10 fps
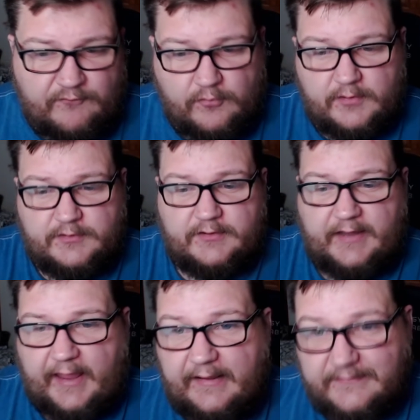
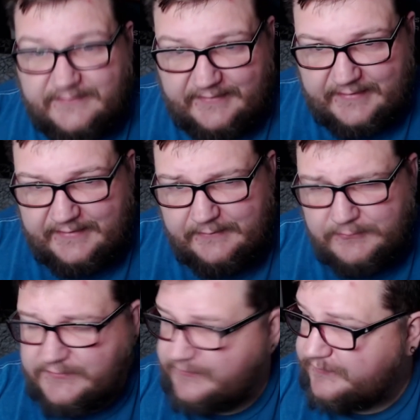418,
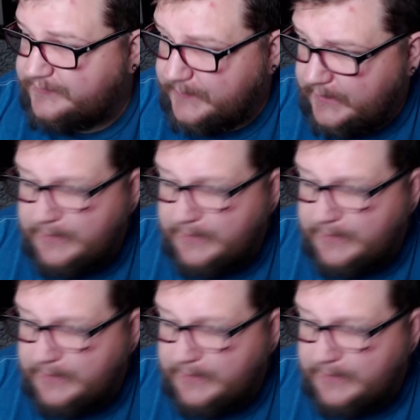which is